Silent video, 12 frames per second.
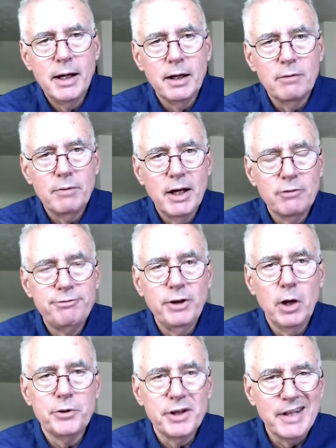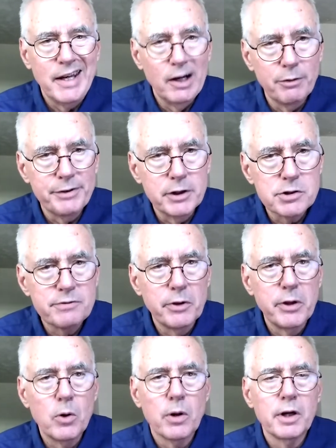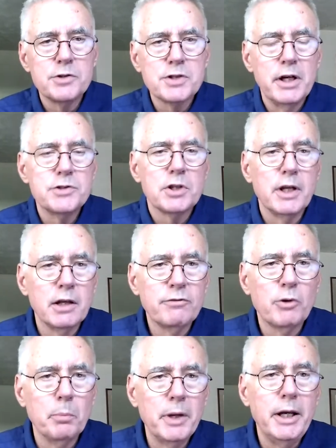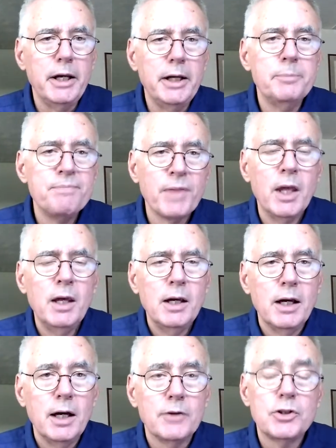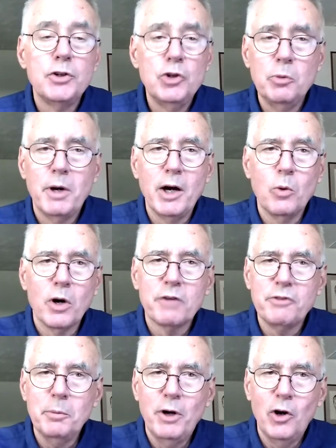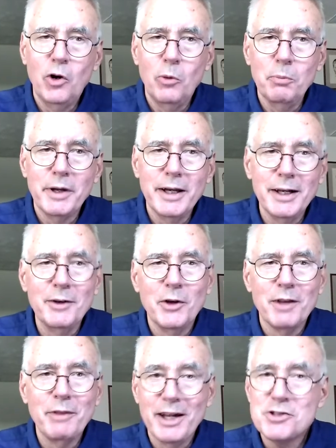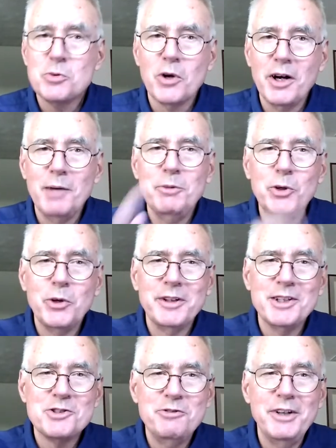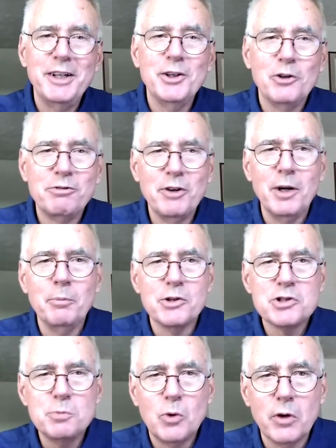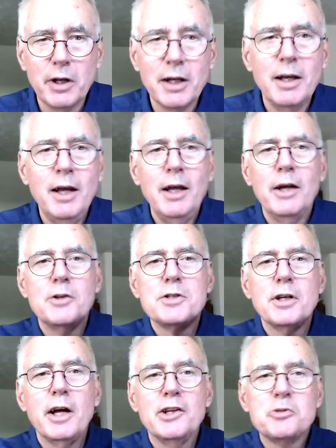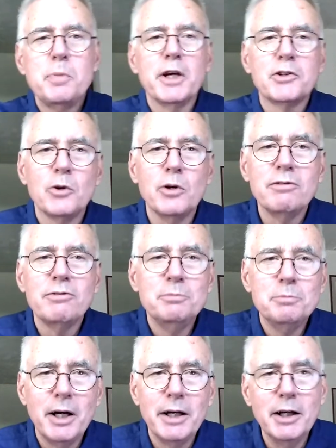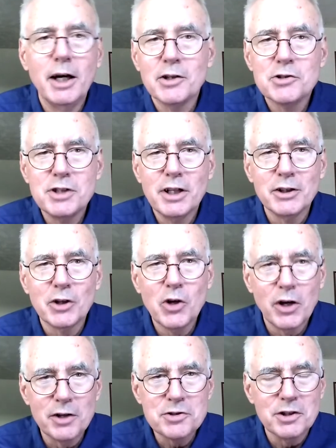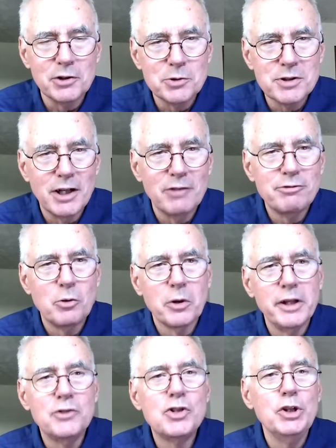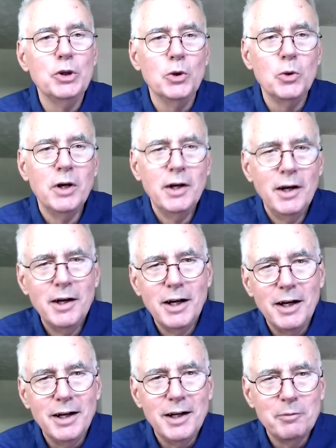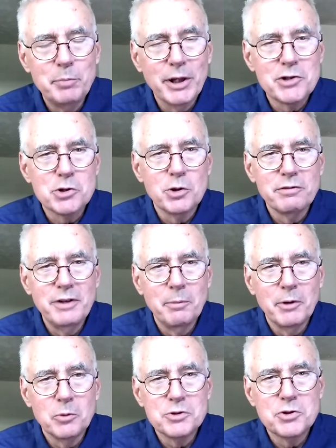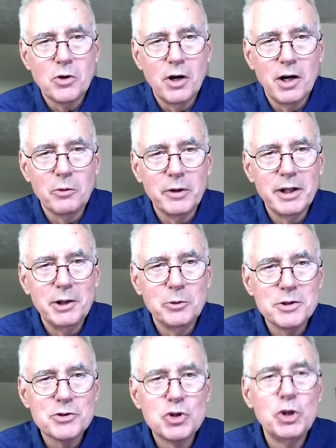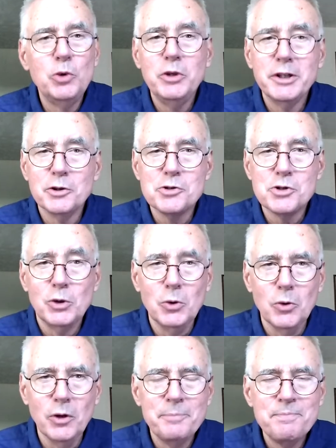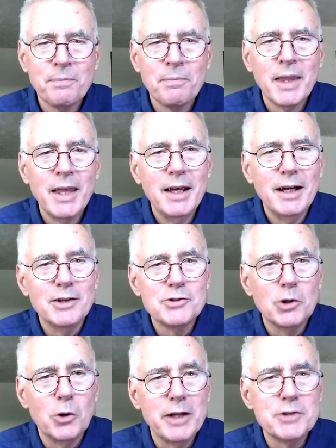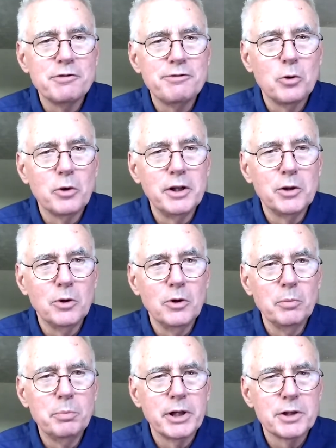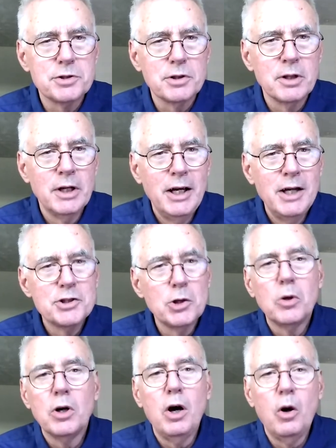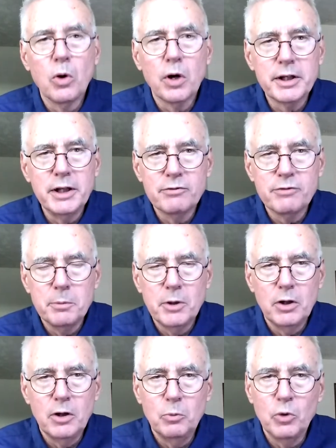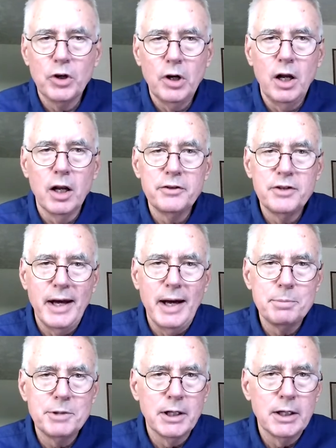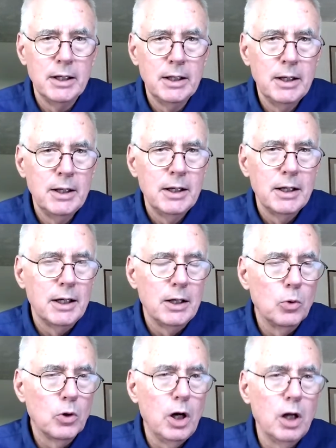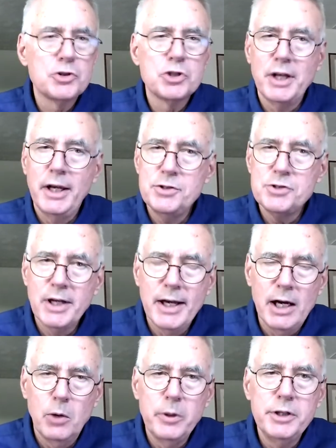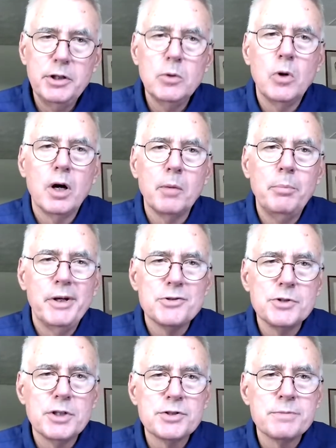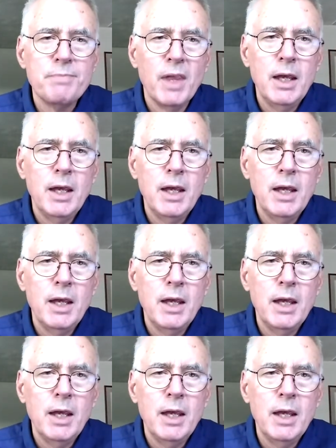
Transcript: and felt it healthiest for the organization and for me to do my work from home. And that's where I'm doing this video from this morning. There's a nice picture of my young son, Carson, who's now 42, a picture of him that was drawn when he was 2 years old. So that's a 40-year-old picture. So we're all working from home. We're all adapting. We're all changing how we do our business.